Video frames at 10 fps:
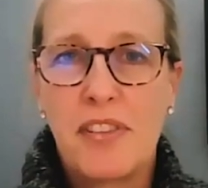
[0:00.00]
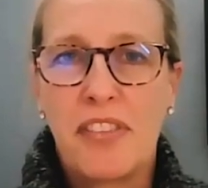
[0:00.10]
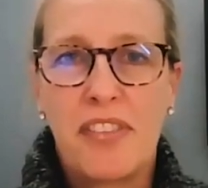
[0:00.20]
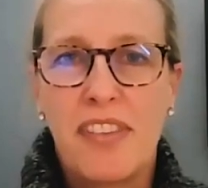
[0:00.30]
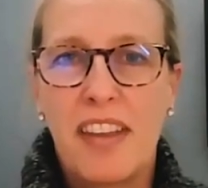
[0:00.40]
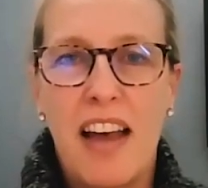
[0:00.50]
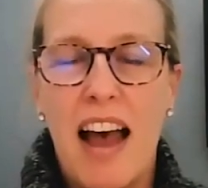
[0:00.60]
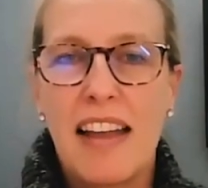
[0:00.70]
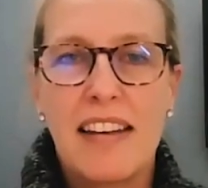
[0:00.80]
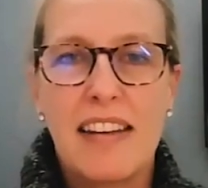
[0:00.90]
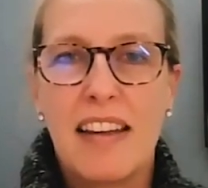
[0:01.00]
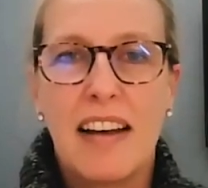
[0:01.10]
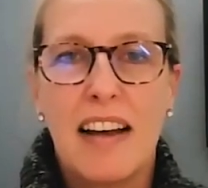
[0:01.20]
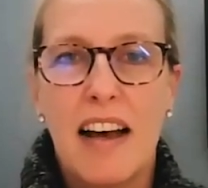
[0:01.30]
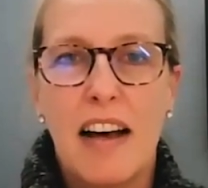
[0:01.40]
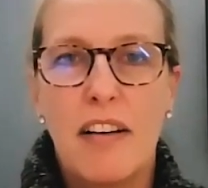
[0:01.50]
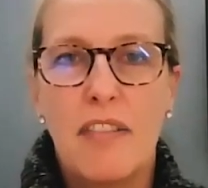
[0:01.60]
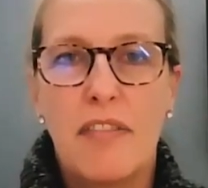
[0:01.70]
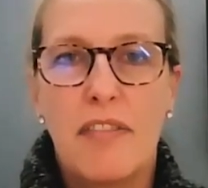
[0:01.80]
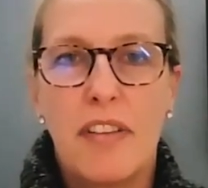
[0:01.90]
Just the idea
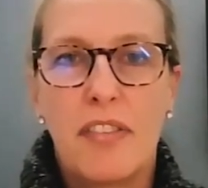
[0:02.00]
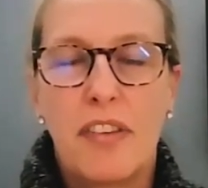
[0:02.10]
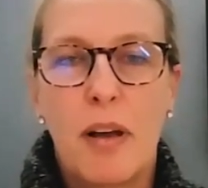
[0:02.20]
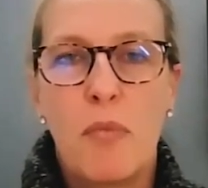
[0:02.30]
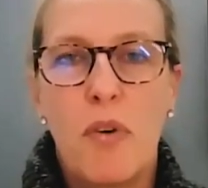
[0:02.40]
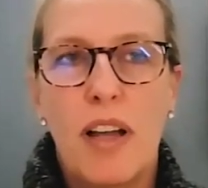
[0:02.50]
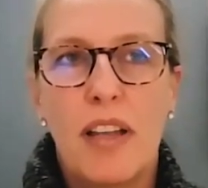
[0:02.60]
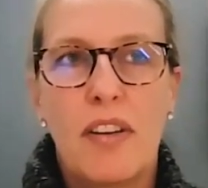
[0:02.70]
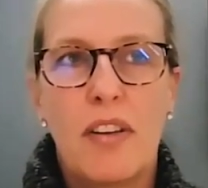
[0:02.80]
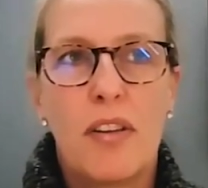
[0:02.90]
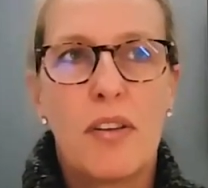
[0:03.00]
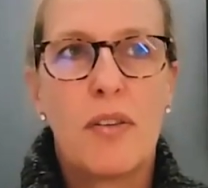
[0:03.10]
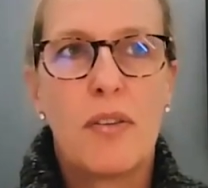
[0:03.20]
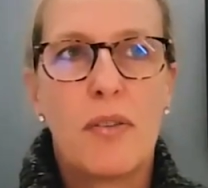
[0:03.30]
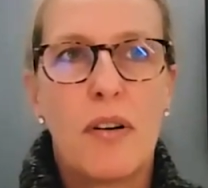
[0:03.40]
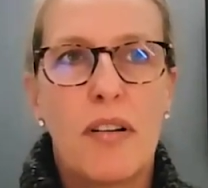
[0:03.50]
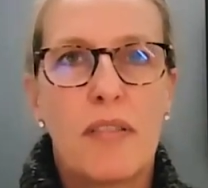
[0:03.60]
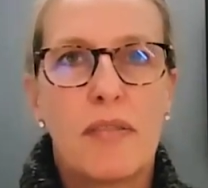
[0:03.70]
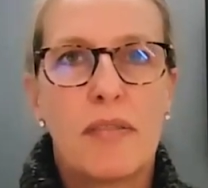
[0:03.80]
of someone who